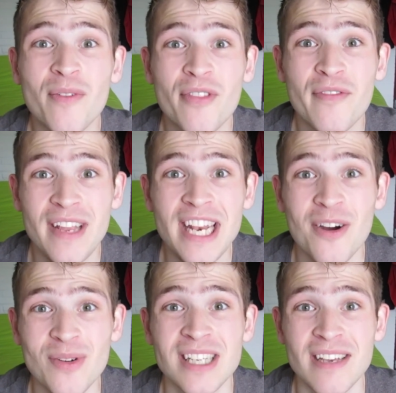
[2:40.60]
of the
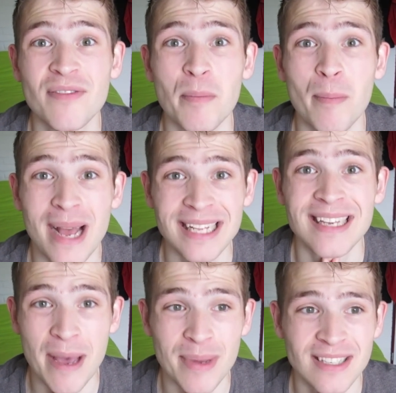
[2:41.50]
video is even Bad
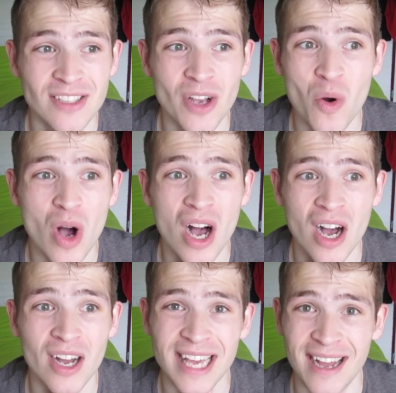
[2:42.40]
Habit, so
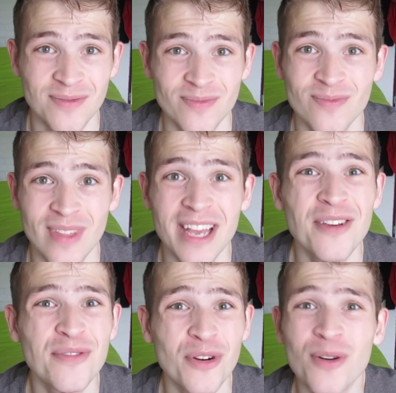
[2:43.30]
yeah. Thank
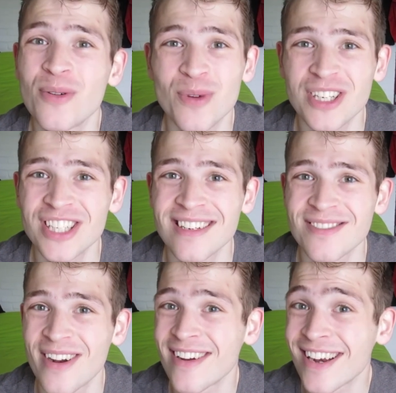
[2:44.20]
you for watching us
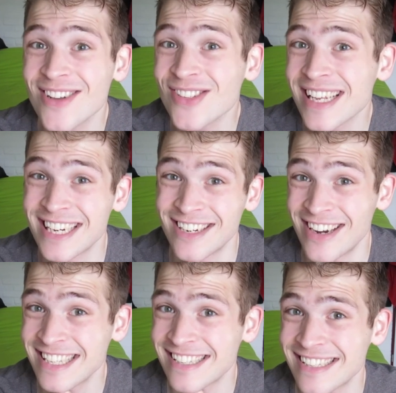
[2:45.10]
very closely,
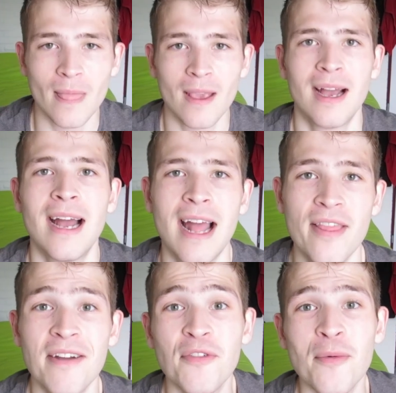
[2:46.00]
Chris. And
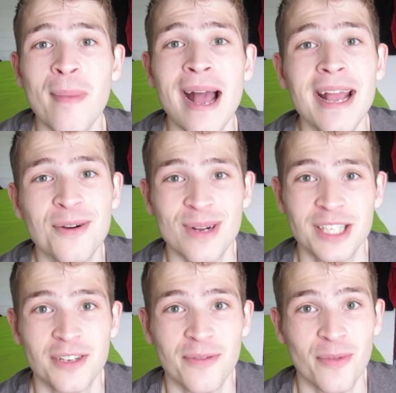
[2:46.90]
then for my
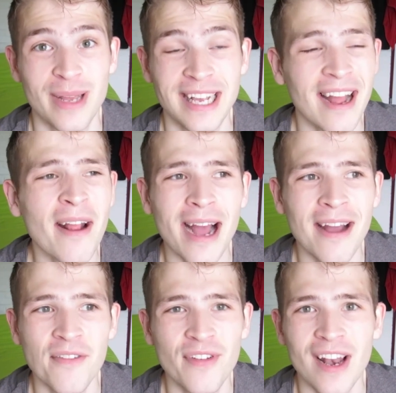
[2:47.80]
question of the week,
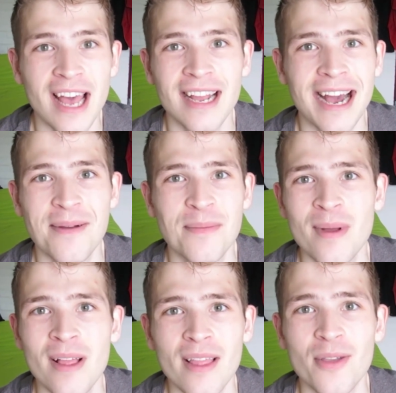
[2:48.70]
I feel like I'm
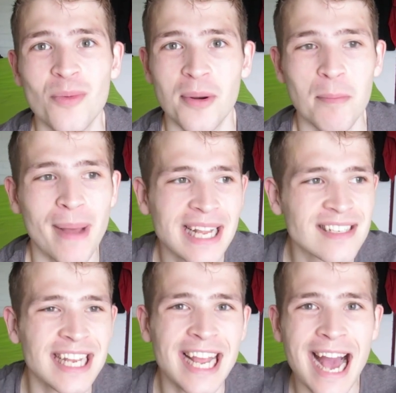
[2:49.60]
the one
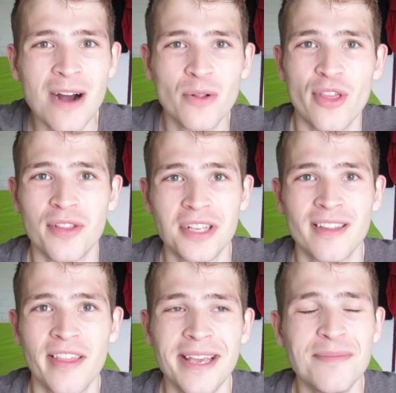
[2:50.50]
balancing out the
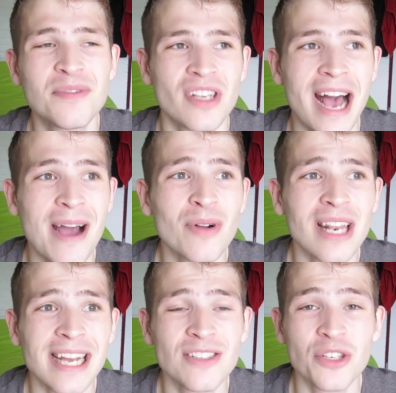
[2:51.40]
themes. I would
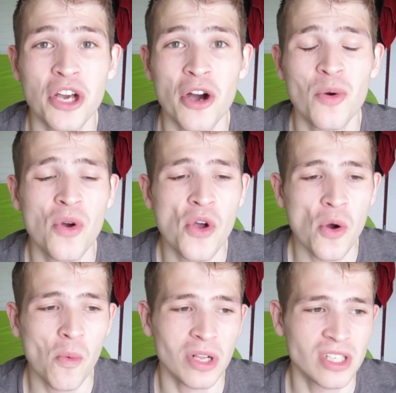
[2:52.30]
like to know,
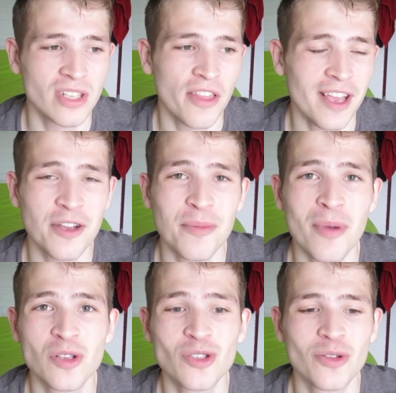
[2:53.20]
what's the thing you're
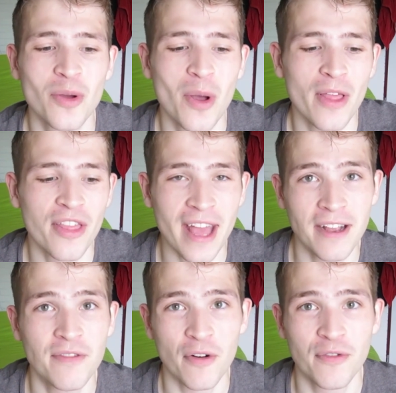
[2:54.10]
most
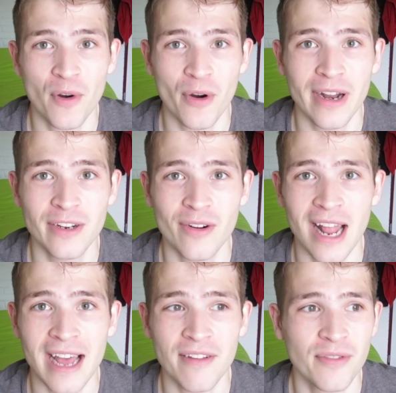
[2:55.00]
thankful for in your
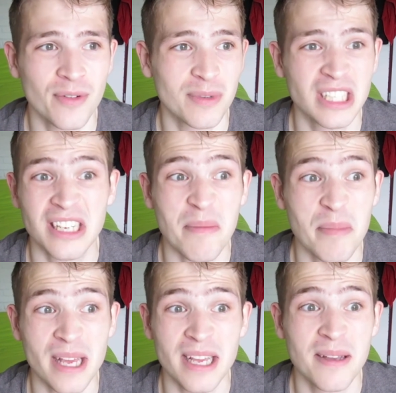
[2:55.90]
life? Which can
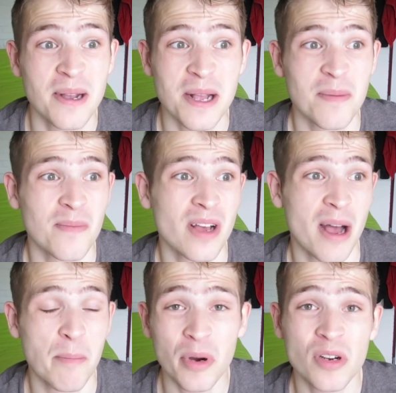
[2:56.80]
be
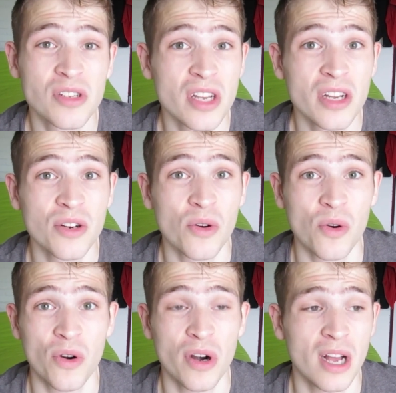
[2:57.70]
a person
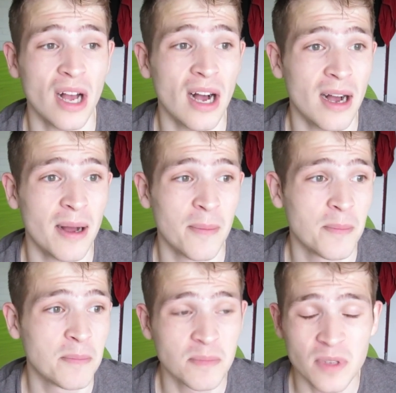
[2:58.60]
or
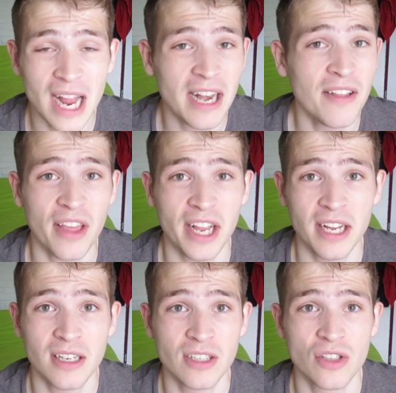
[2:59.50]
anything.
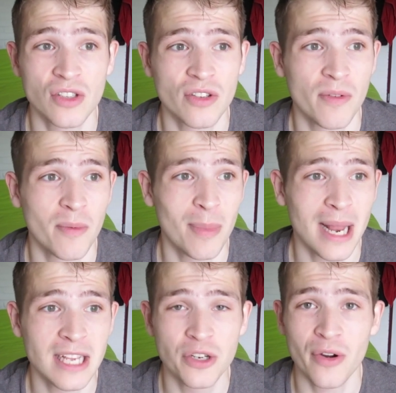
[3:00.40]
Just a place